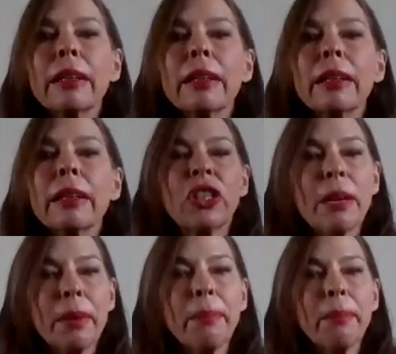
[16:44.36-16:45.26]
you know,
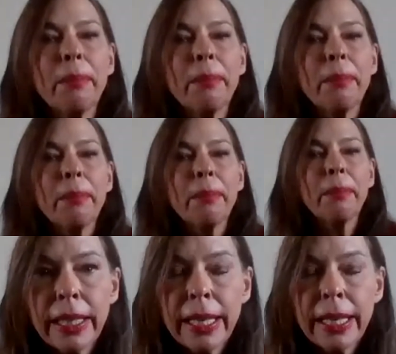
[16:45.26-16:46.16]
reach them and become
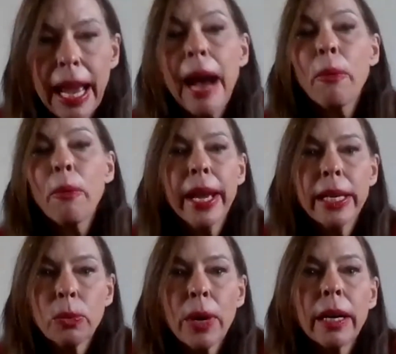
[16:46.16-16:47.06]
relevant in that
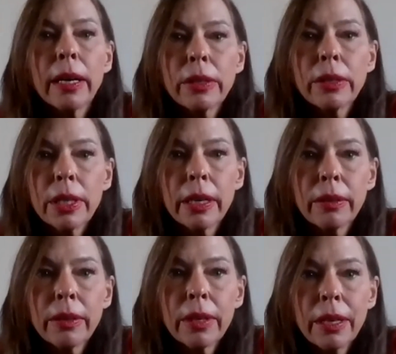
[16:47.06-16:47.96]
way as well?
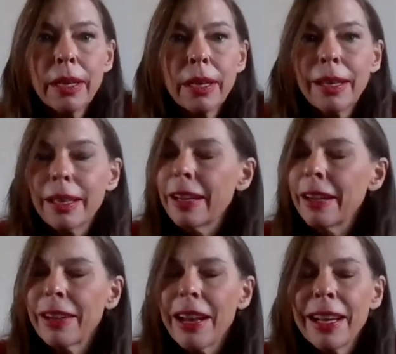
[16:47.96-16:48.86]
So,
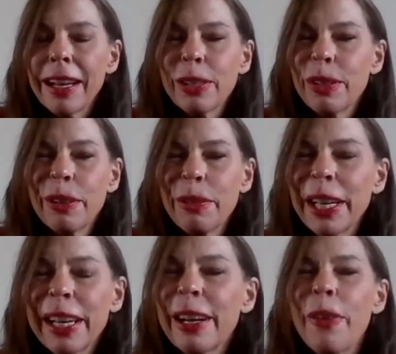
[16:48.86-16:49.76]
oh gosh,
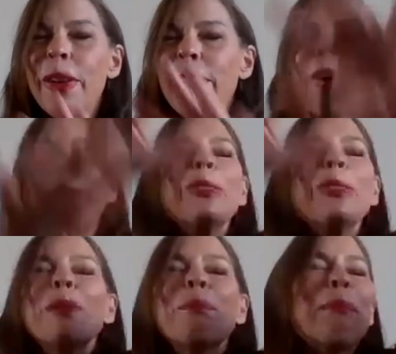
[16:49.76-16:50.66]
we could go on a whole
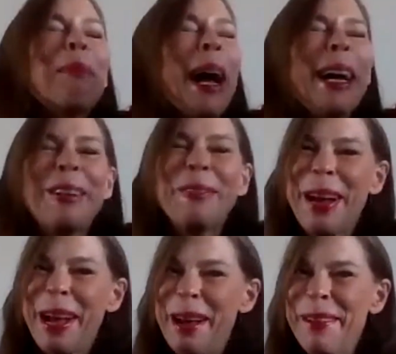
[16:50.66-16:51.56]
spider
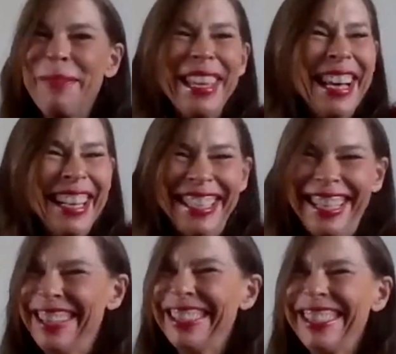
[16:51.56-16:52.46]
web of things that
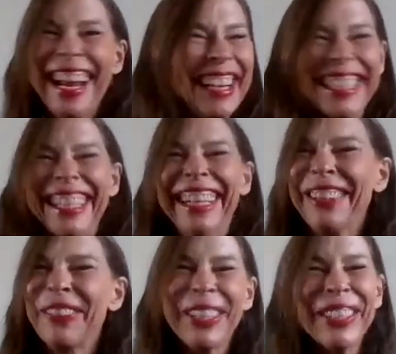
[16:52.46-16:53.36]
are changing in the
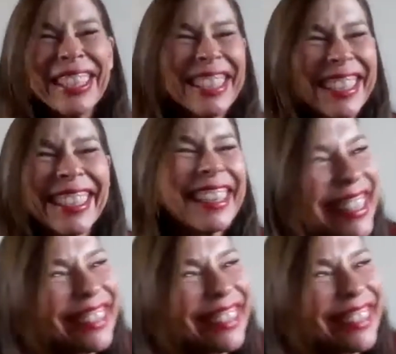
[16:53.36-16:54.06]
world of journalism